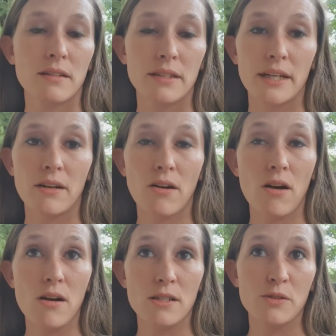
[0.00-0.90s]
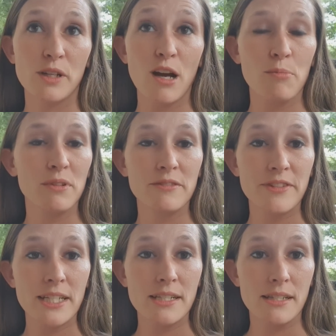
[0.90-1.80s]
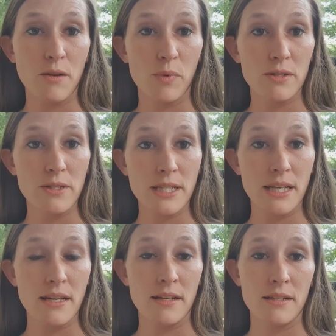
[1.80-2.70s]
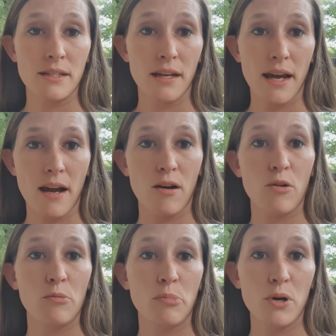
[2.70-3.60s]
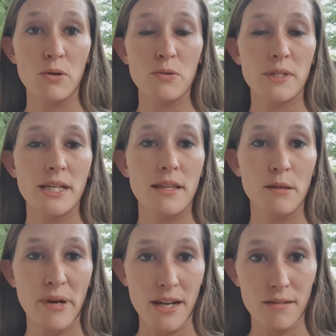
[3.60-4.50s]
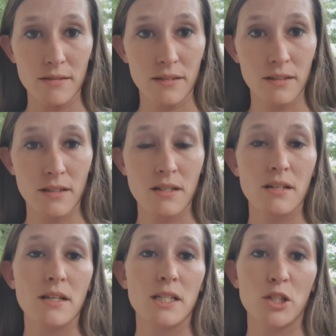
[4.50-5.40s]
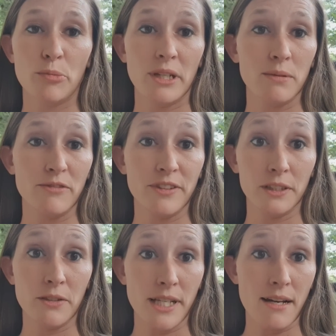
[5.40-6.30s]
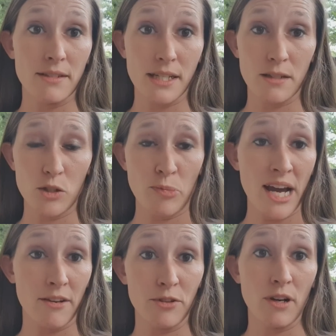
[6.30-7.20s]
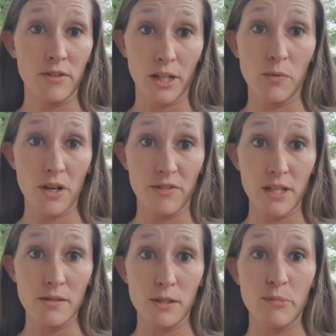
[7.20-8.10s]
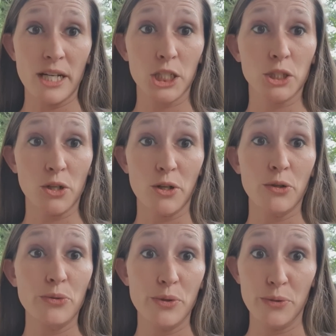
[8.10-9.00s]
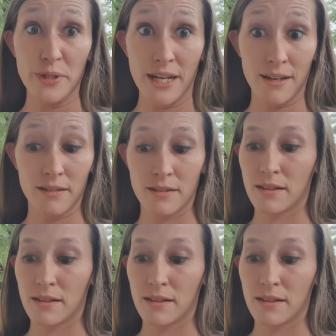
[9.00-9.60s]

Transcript: There are also a couple of these that will send out polls in the mail. So you'll be able to fill those out and send those back if you ever get one of those. Make sure you do that.